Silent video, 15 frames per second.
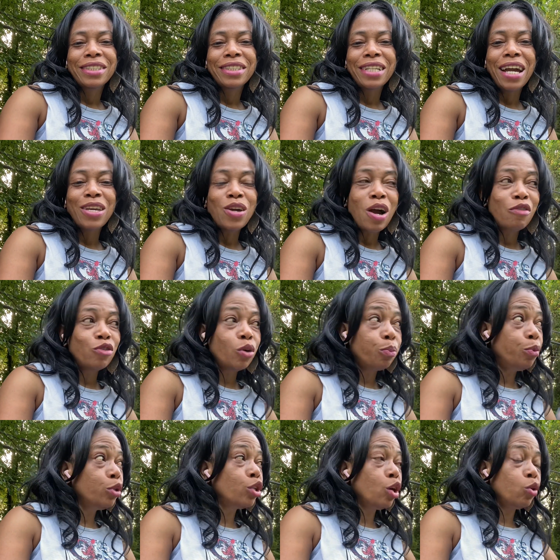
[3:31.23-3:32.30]
And you have to
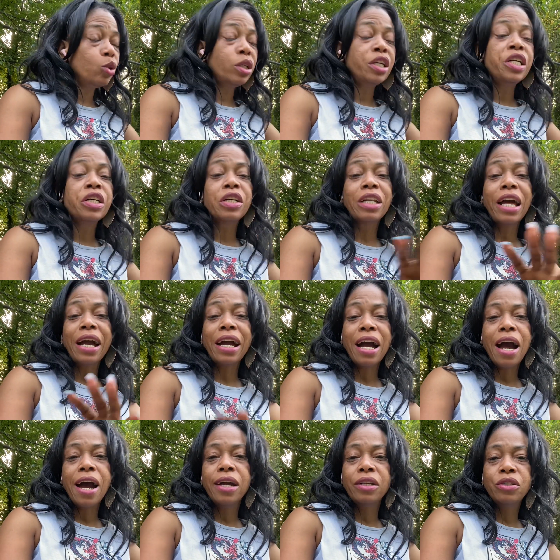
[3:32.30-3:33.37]
push out here like
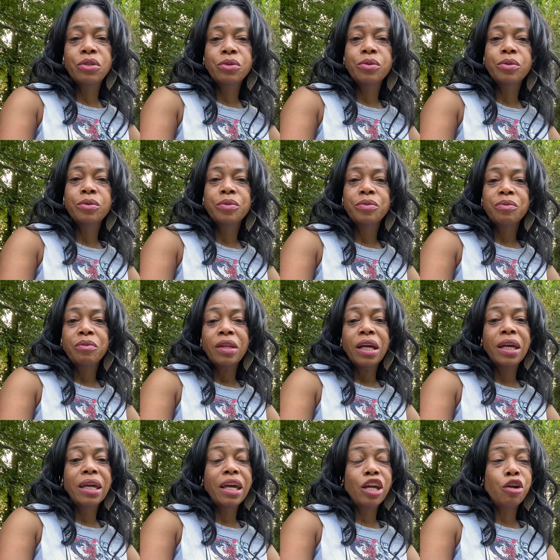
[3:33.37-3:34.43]
I do.
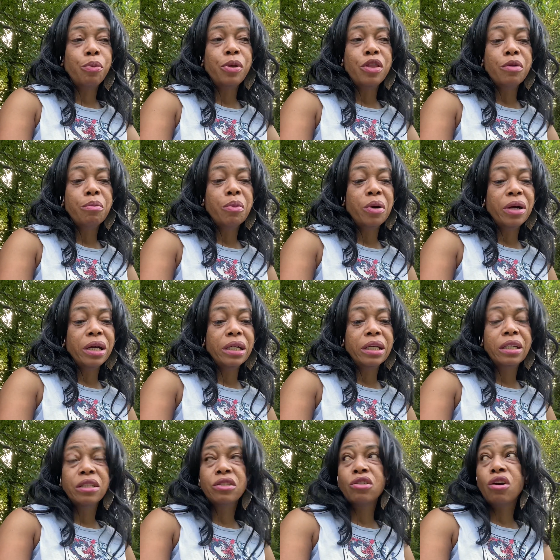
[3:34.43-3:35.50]
And get up in the
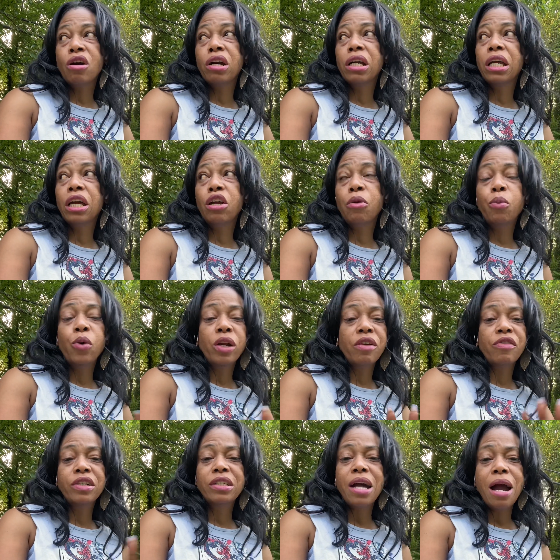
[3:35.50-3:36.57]
mornings, or get up
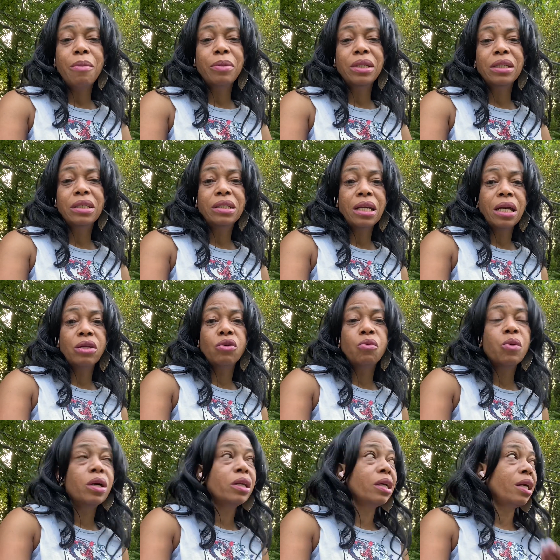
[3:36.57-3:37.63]
whatever time of the day you
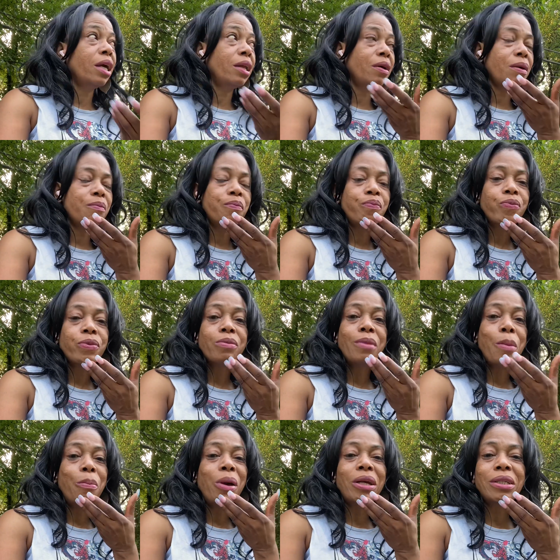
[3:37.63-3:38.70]
want to get up.
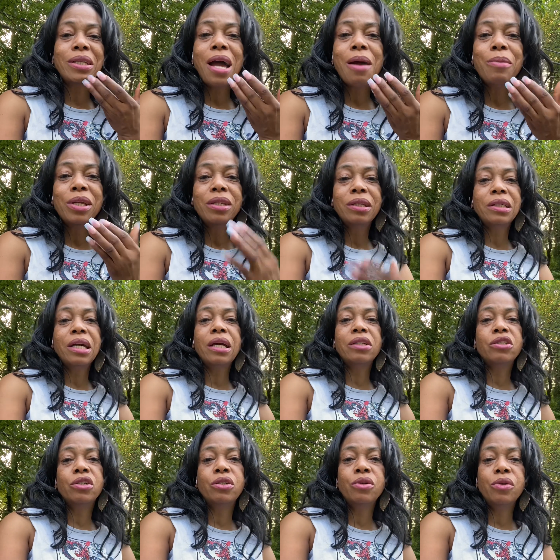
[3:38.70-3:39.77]
The best time of the day
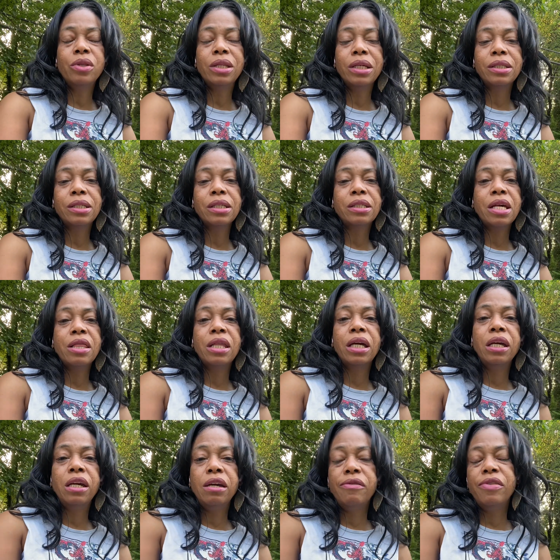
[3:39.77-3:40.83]
to do this is in the
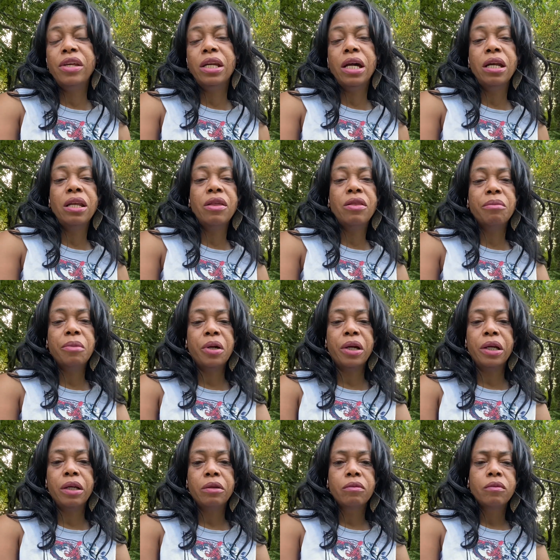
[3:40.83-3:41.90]
evening and in the
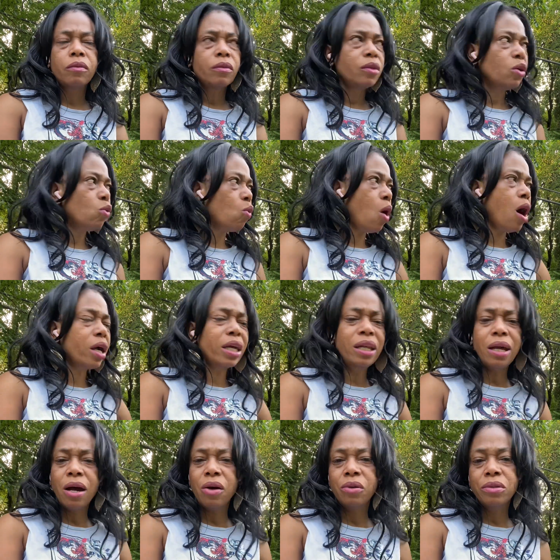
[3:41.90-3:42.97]
morning. Walk it
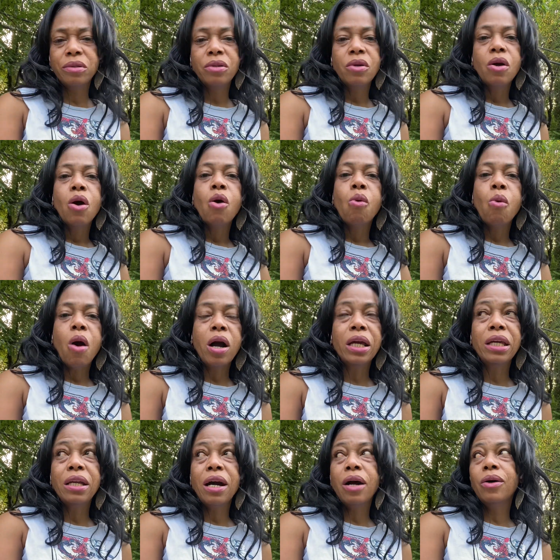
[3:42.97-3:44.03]
out. Walk
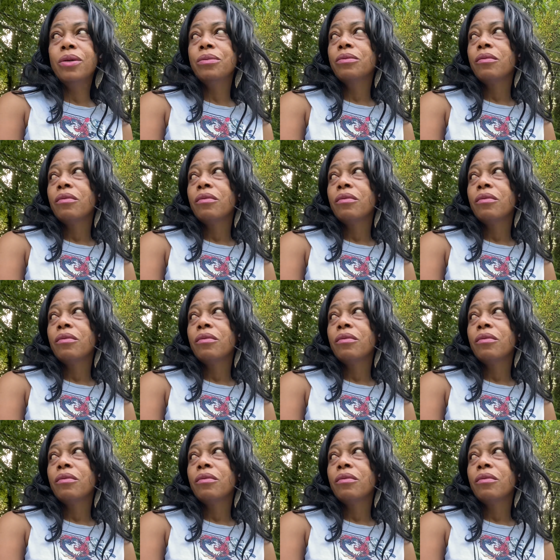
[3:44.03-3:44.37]
it out.